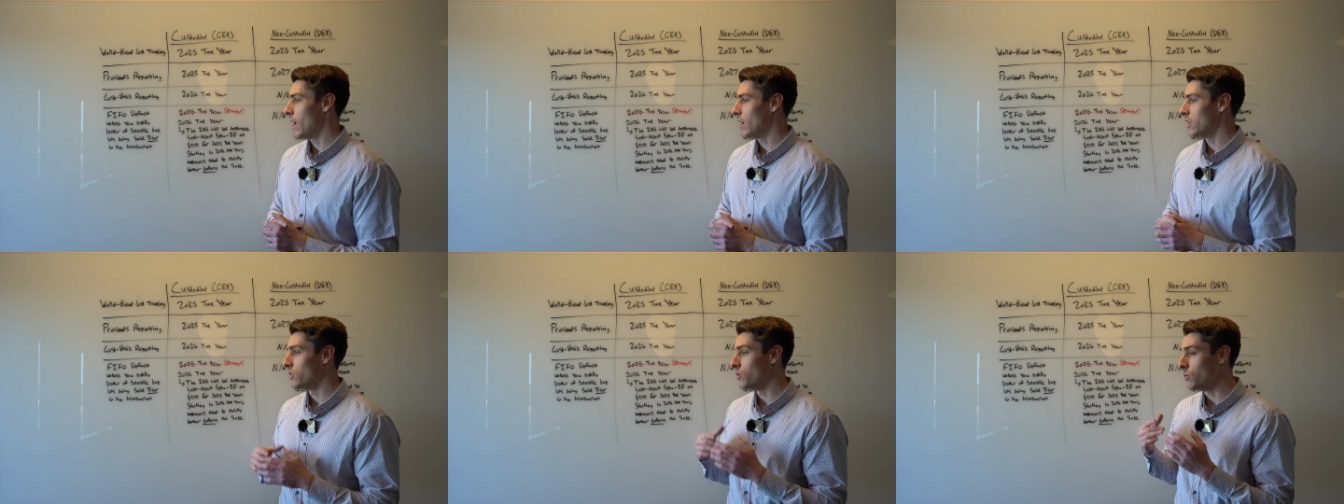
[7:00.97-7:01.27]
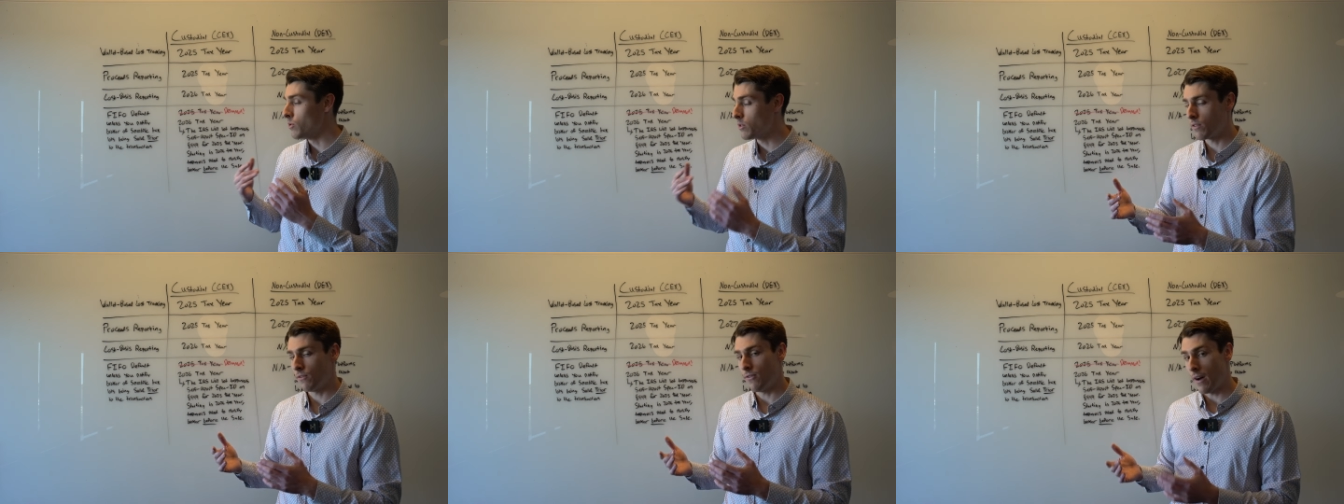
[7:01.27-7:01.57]

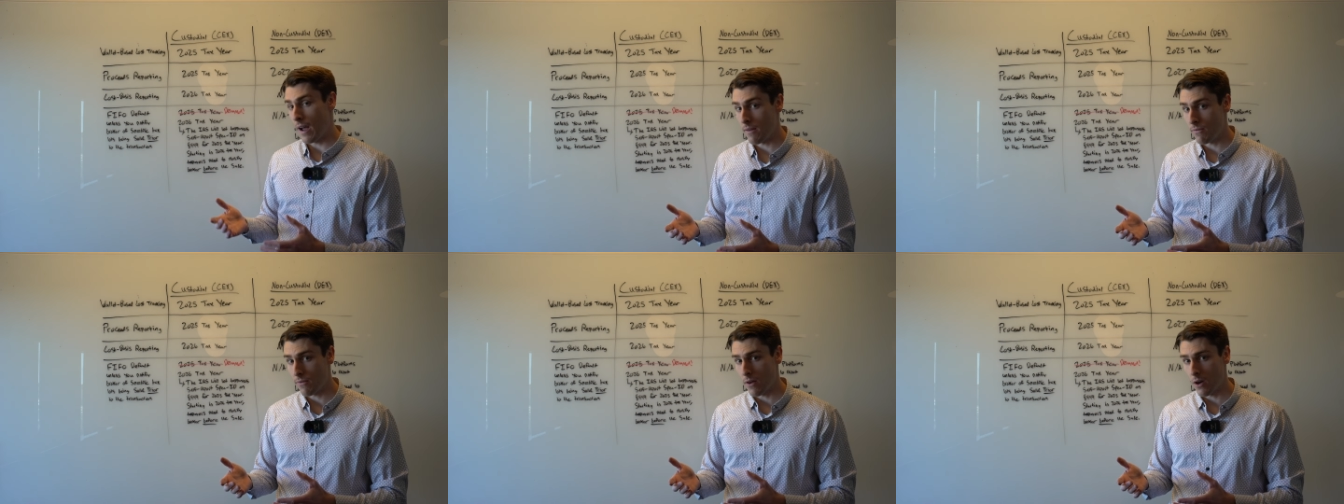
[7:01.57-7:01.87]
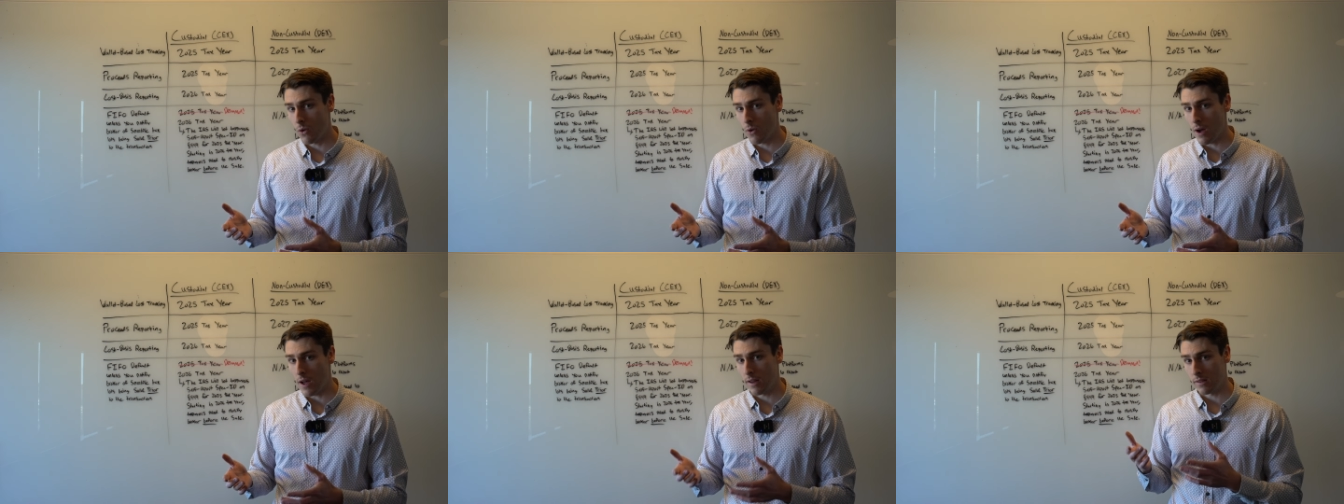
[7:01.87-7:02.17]
use
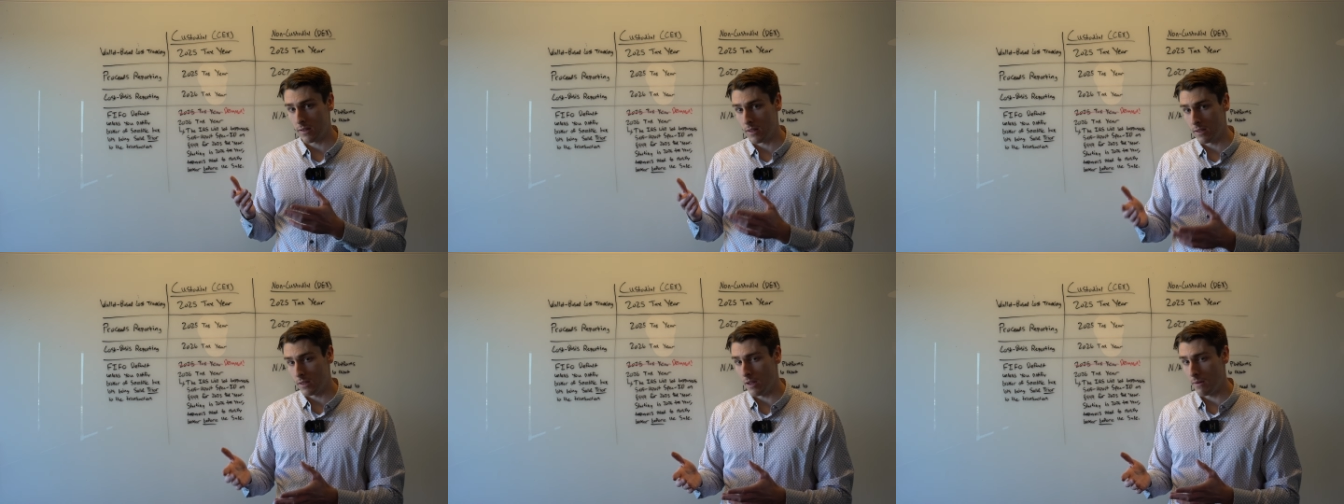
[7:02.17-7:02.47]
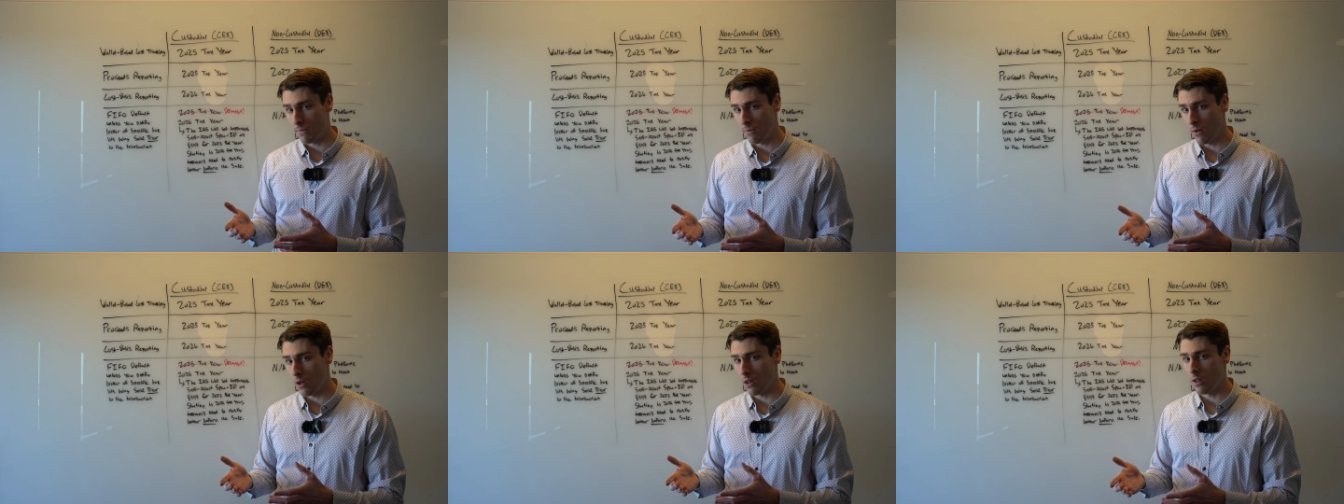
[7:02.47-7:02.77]
FIFO as the
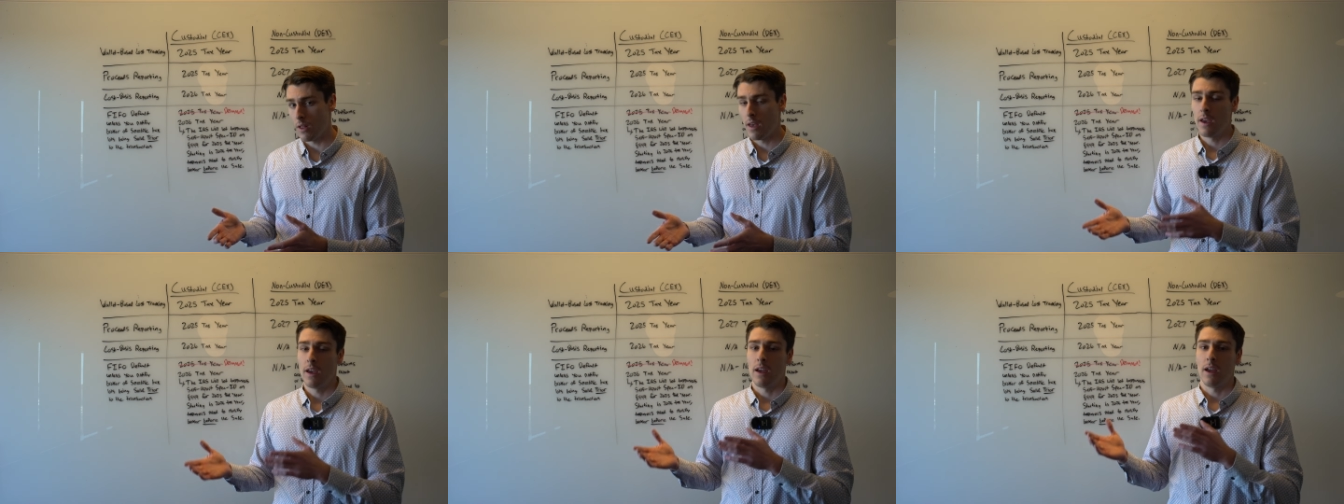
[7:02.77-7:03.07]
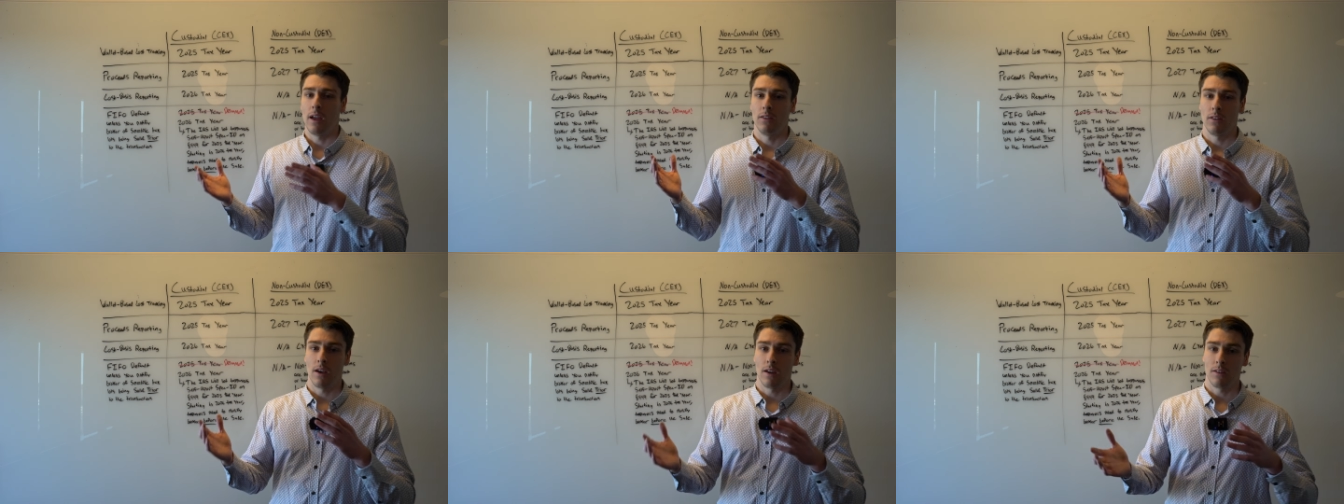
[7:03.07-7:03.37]
default
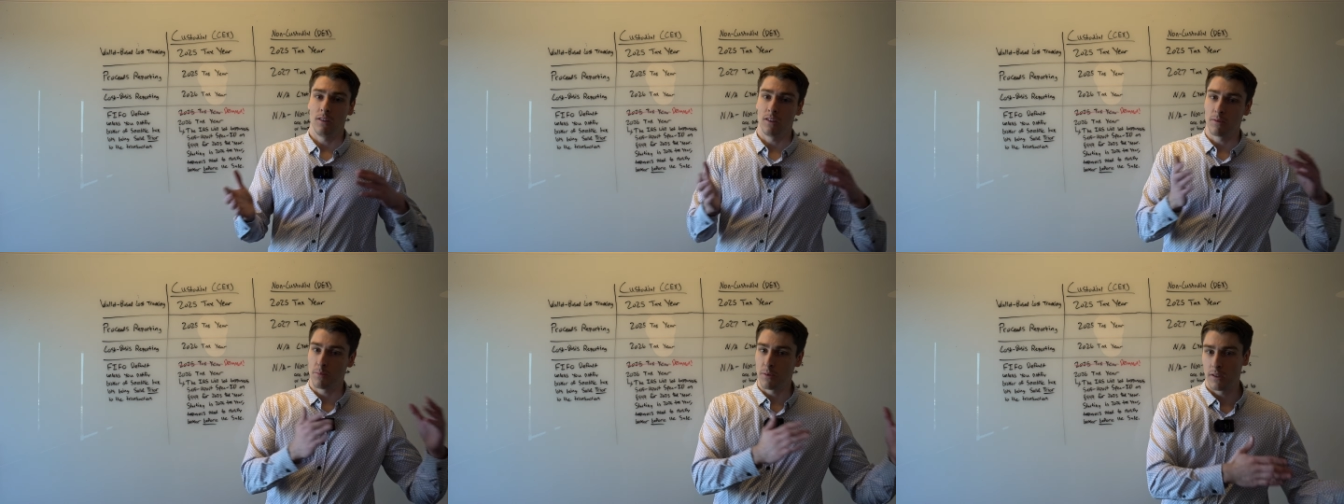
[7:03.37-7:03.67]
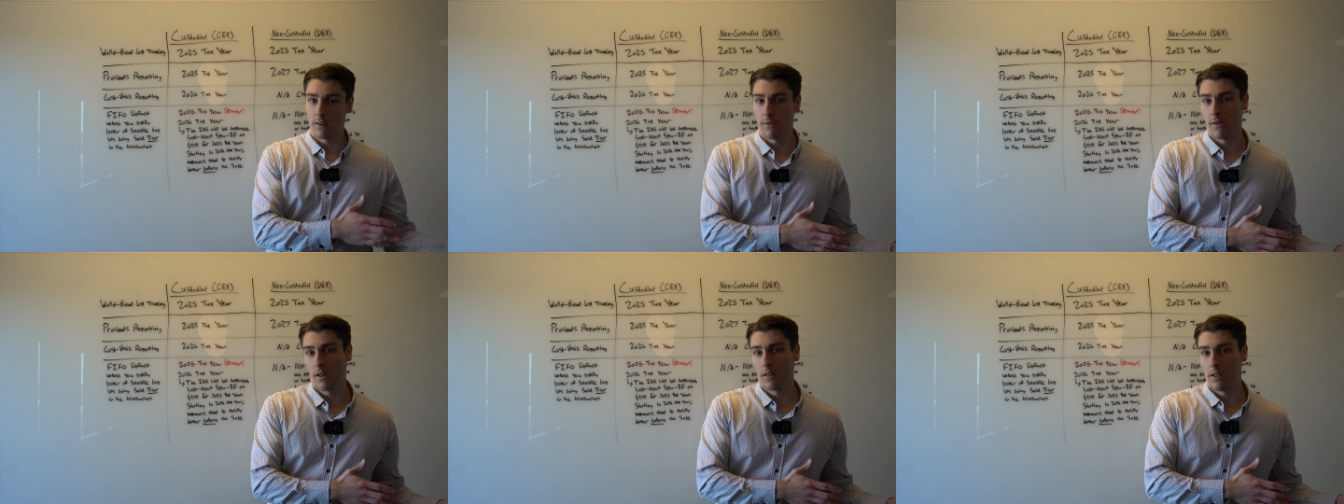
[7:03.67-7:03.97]
unless you
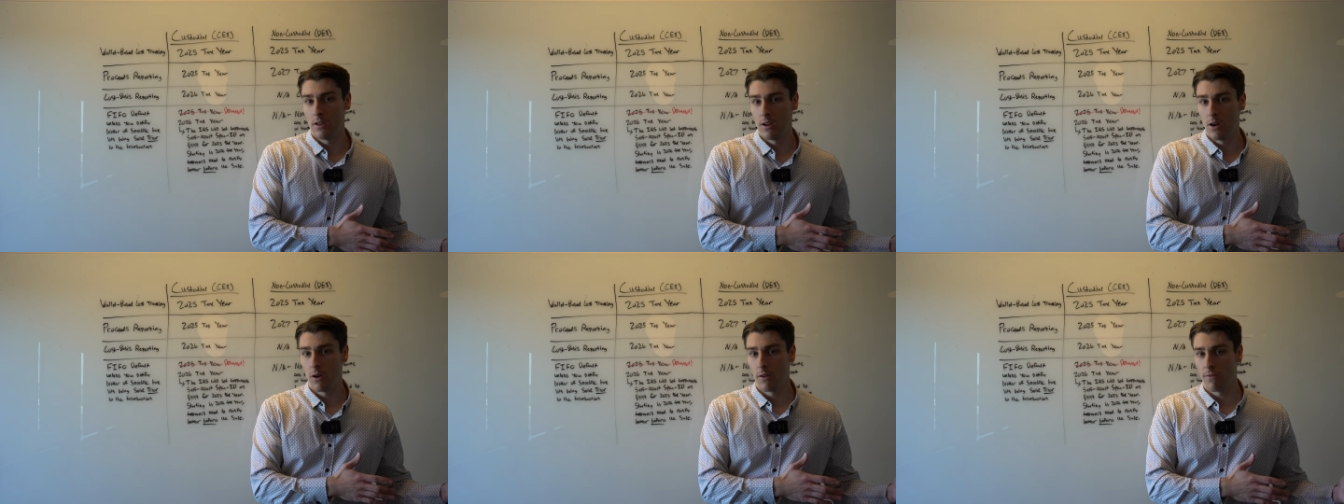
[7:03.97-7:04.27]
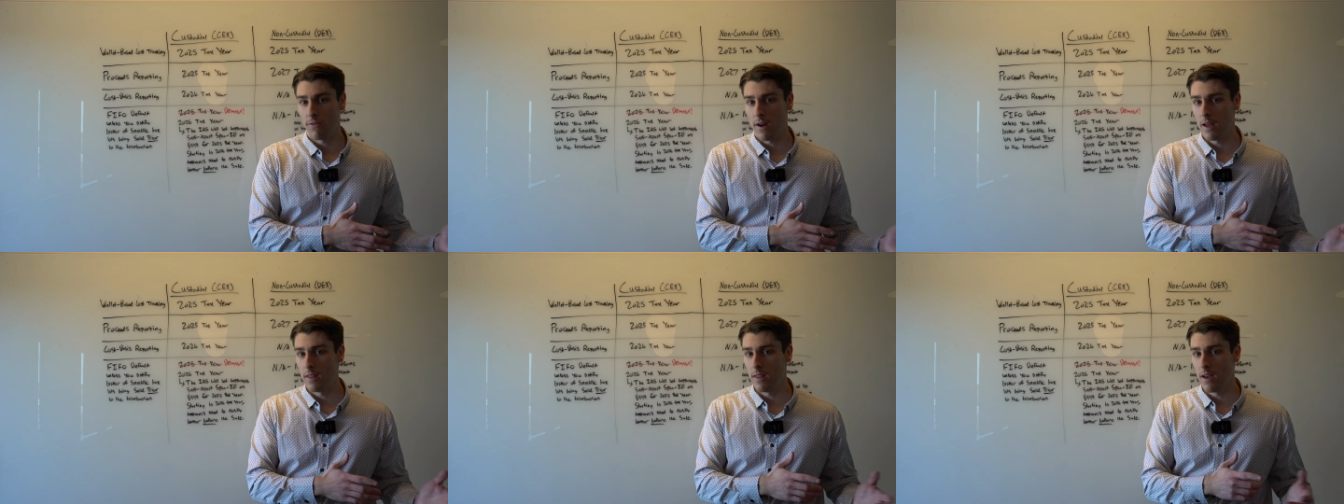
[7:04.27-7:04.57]
specifically
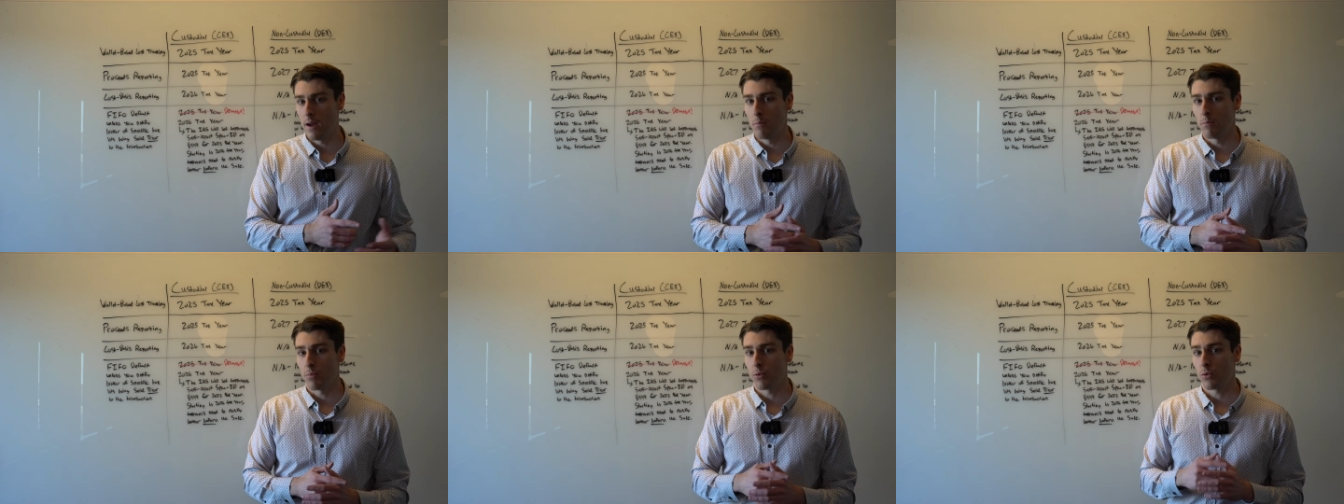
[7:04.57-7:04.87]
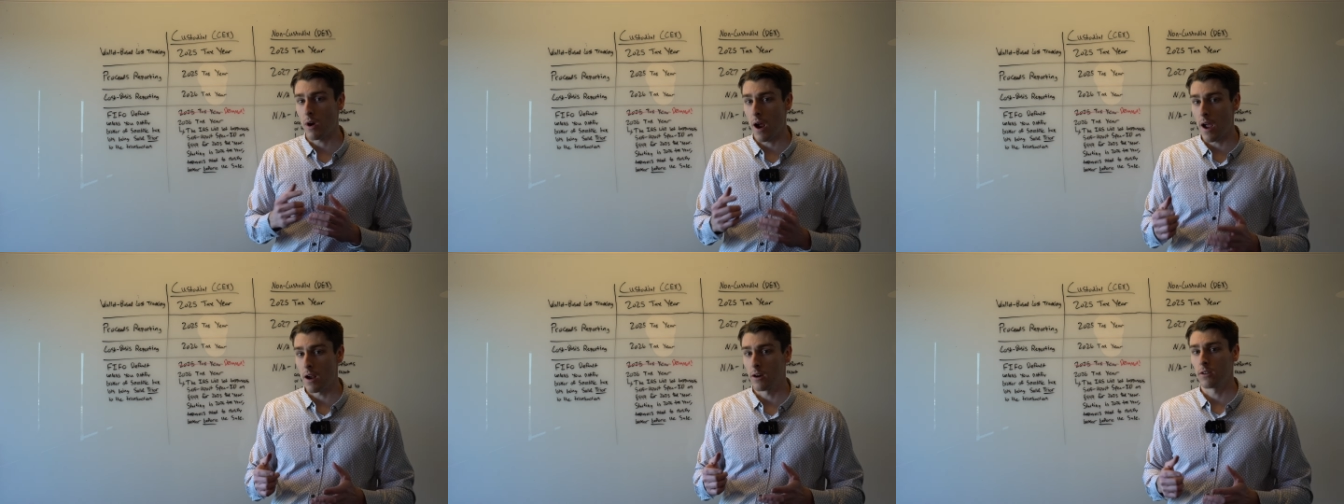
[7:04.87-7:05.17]
notify them
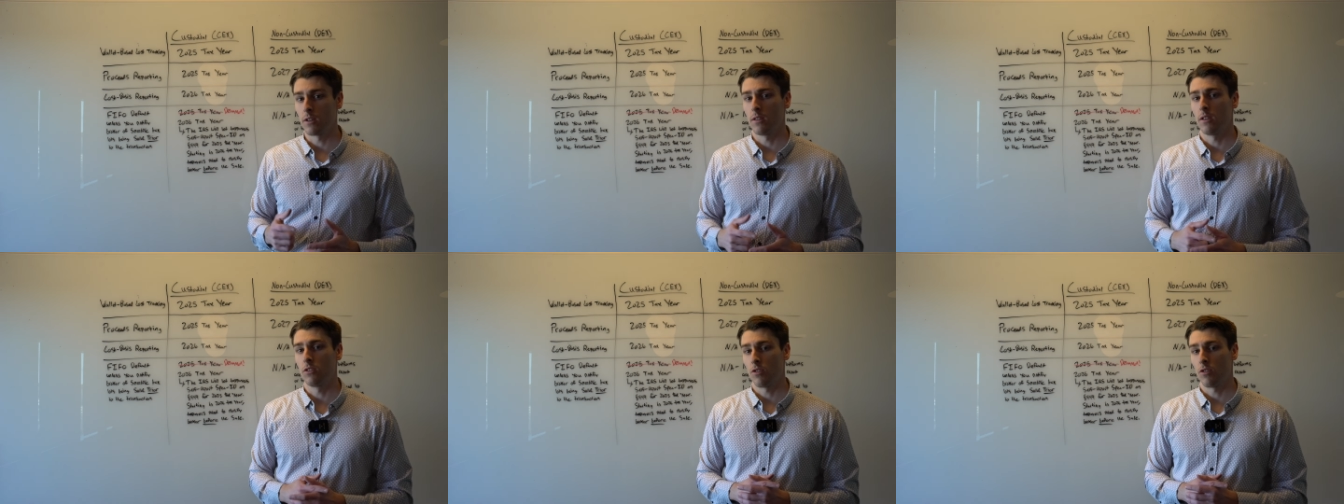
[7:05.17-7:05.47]
prior to the